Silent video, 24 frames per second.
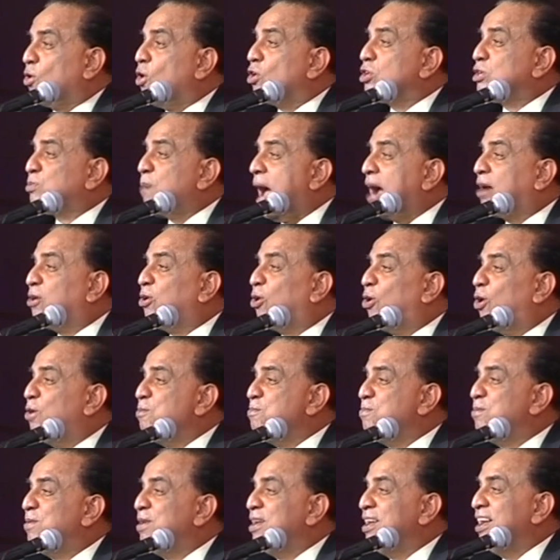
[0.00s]
goes back
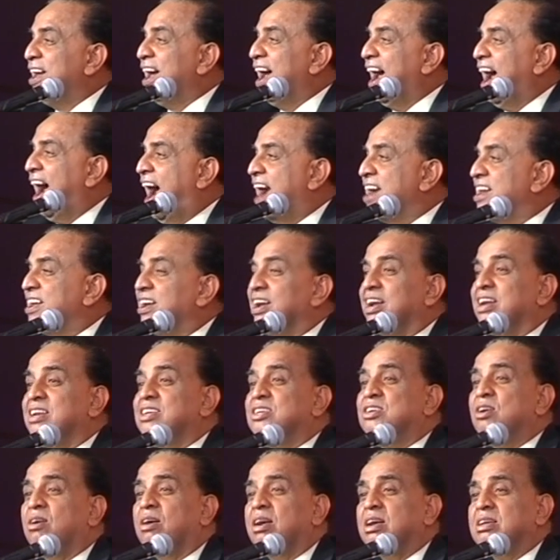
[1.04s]
home, and he
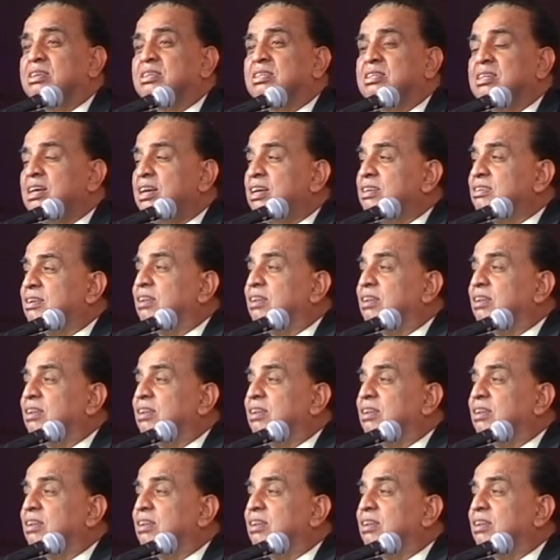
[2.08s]
enjoys.